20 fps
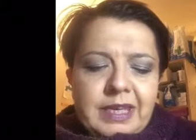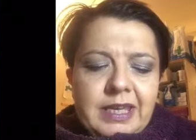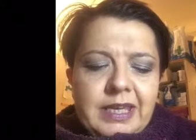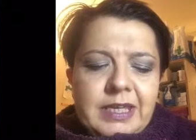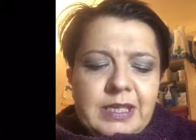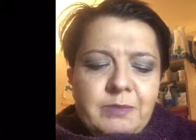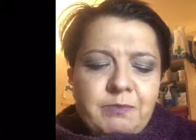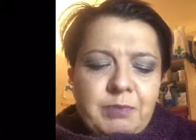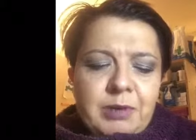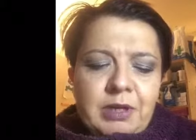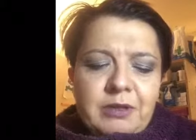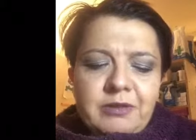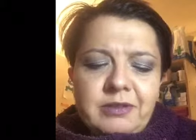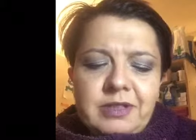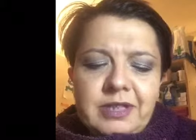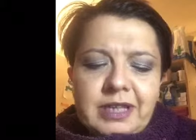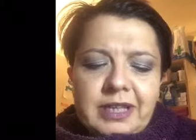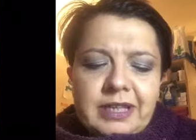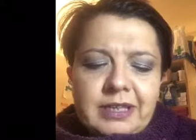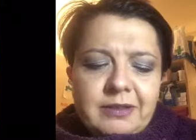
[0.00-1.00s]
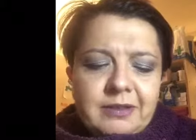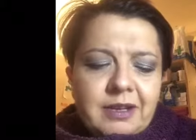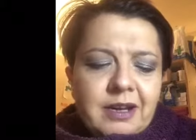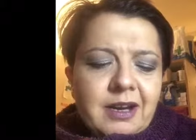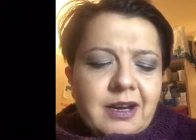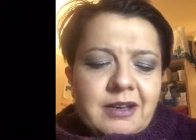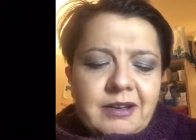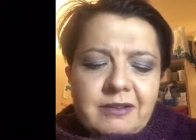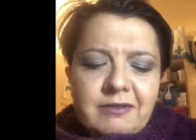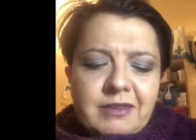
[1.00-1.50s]
is Blondie.
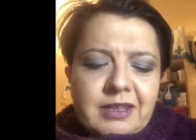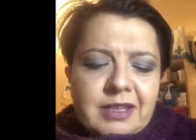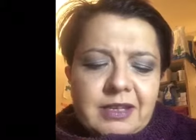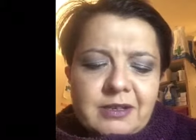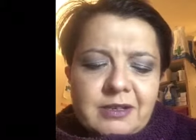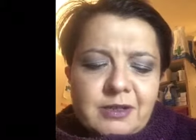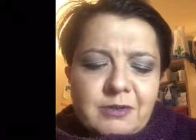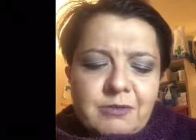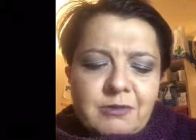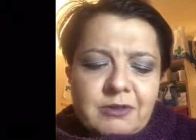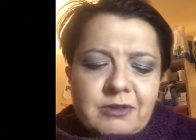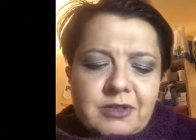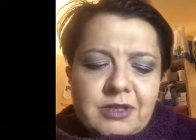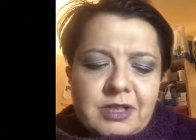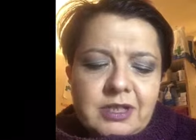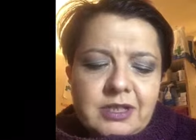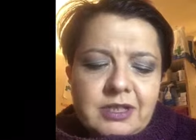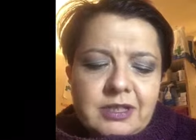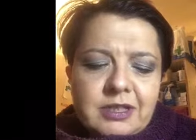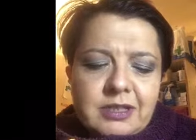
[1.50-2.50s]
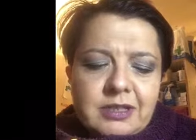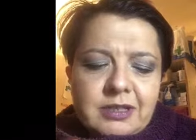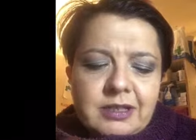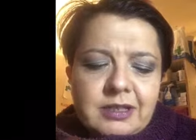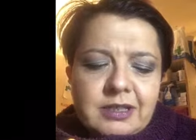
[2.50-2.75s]
I don't think I swatched this.